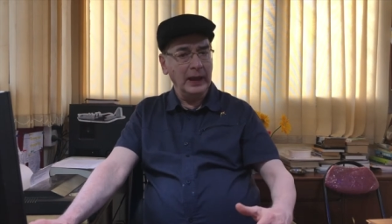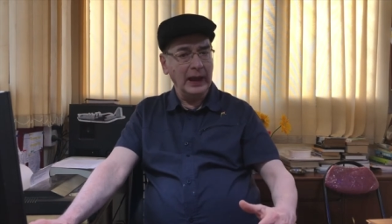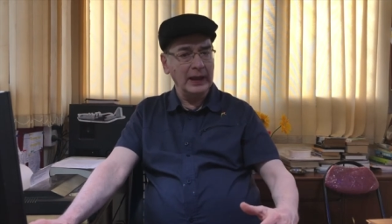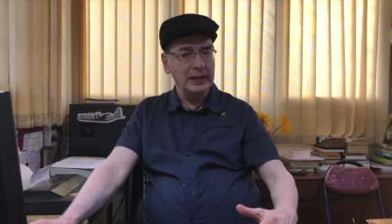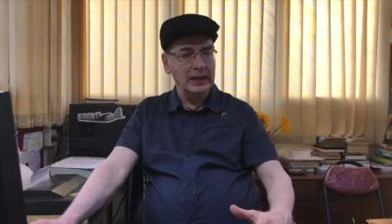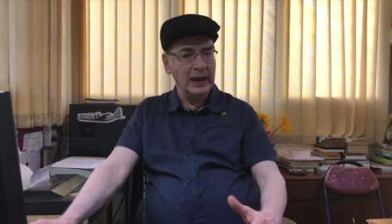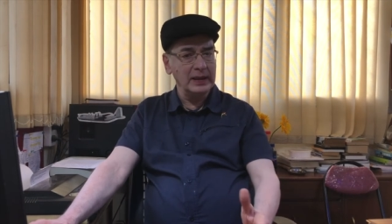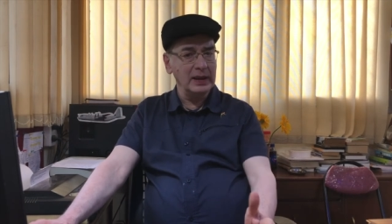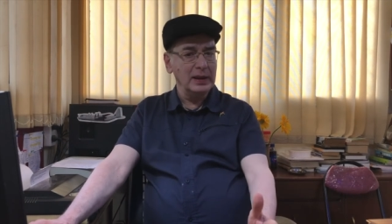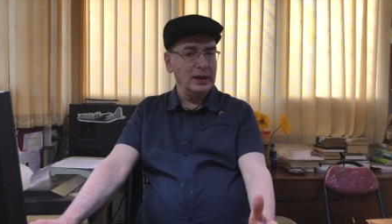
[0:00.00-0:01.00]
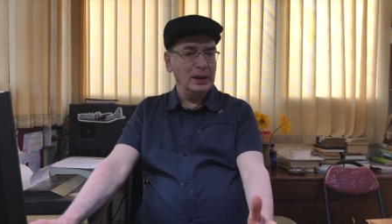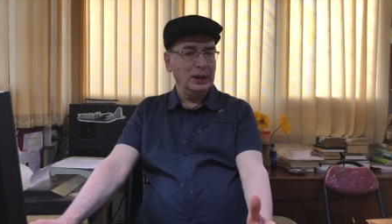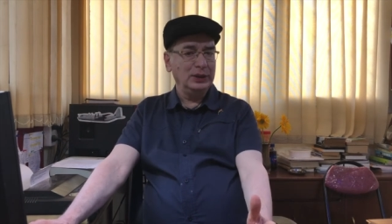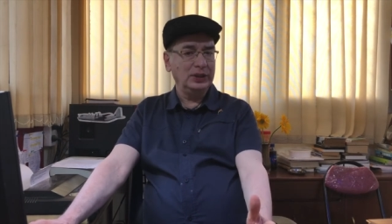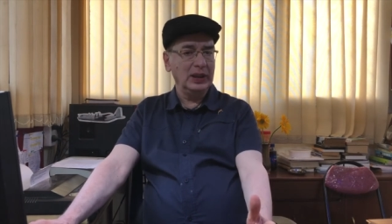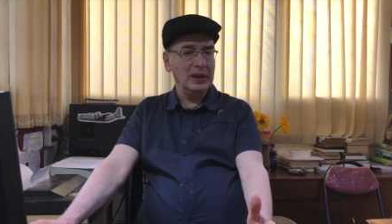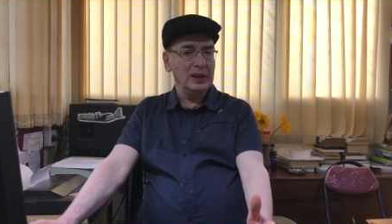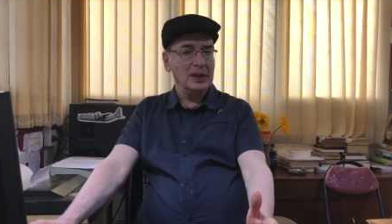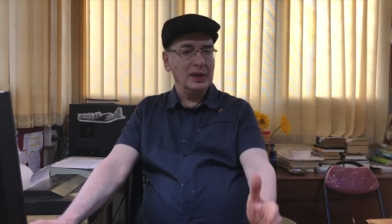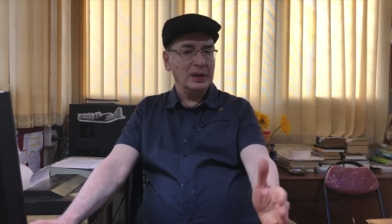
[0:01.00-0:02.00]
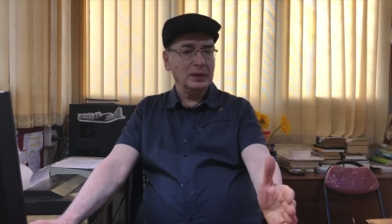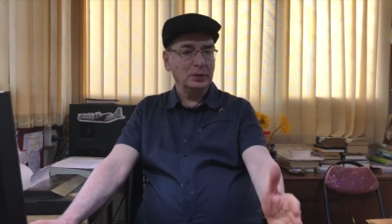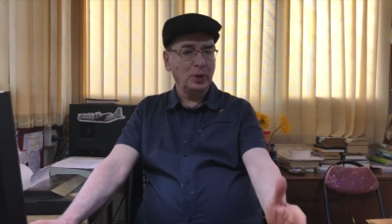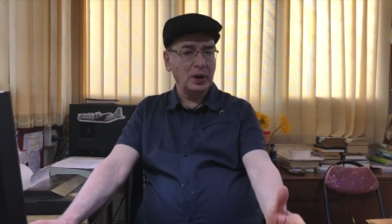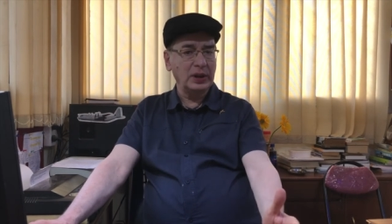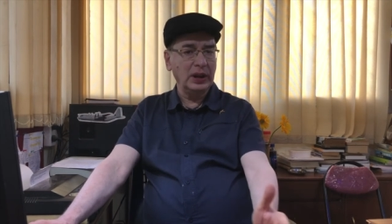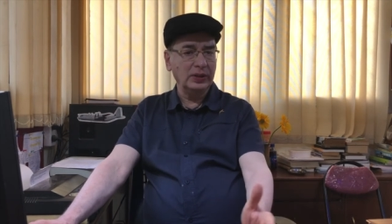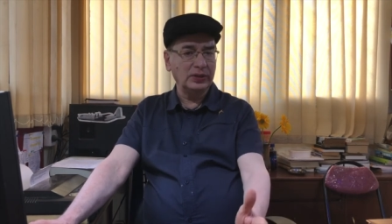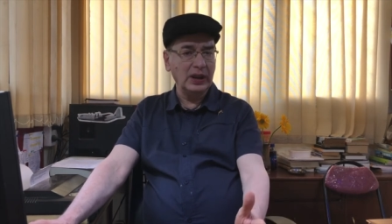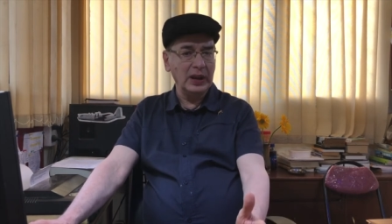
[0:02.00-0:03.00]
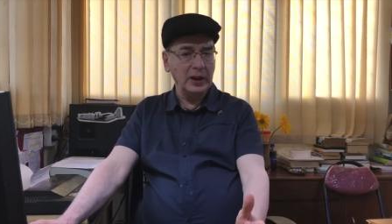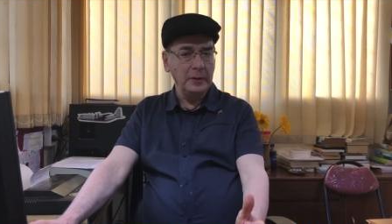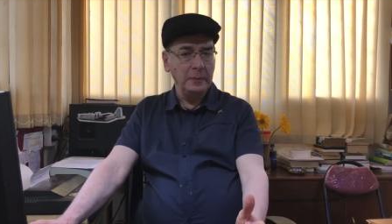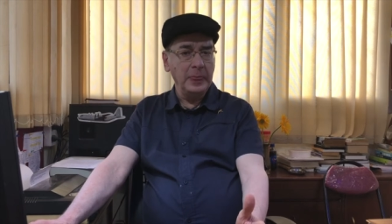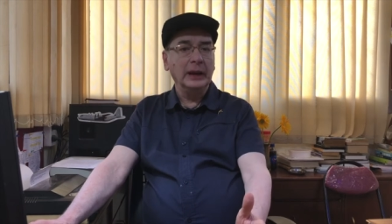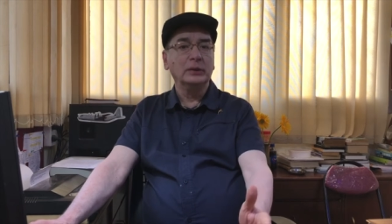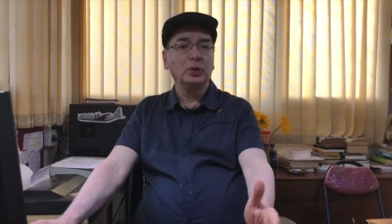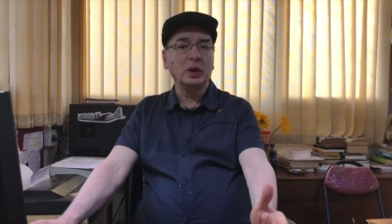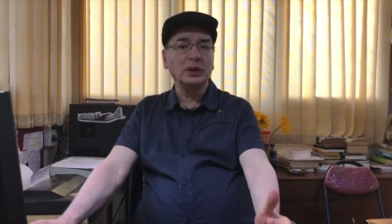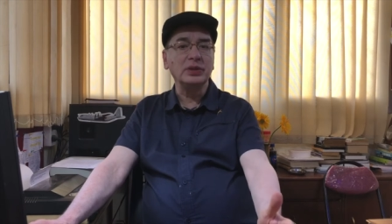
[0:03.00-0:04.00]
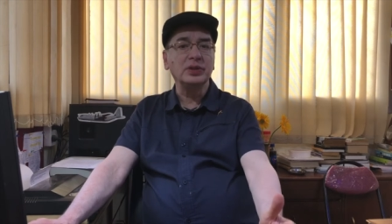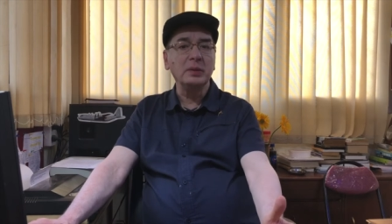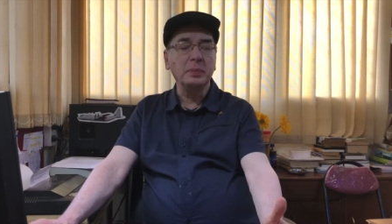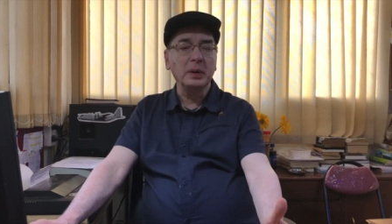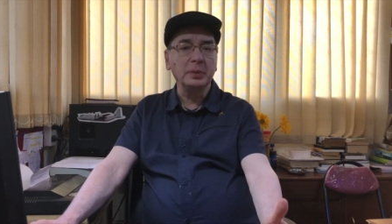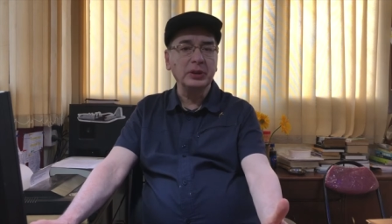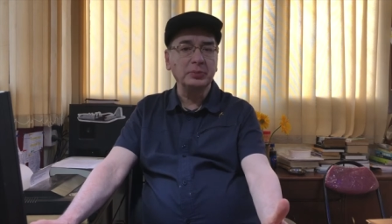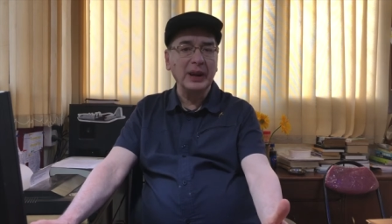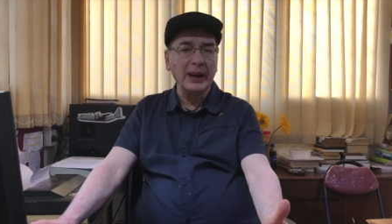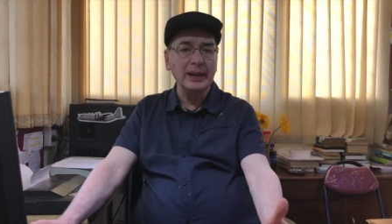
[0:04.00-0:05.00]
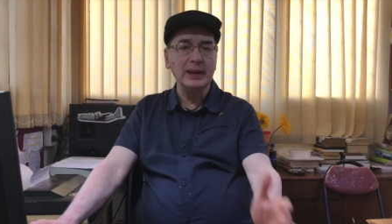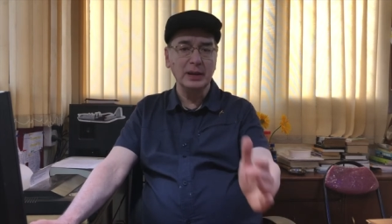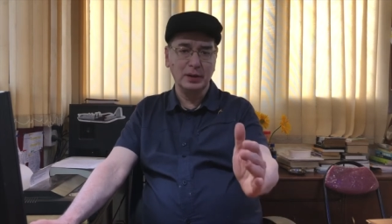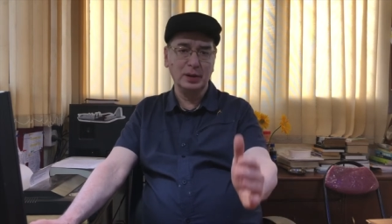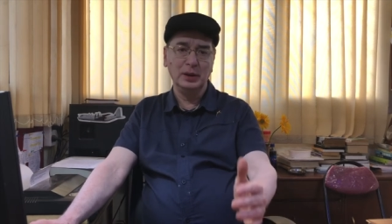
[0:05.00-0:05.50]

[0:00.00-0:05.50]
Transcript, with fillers: and then see what he is saying, what is the purpose behind it.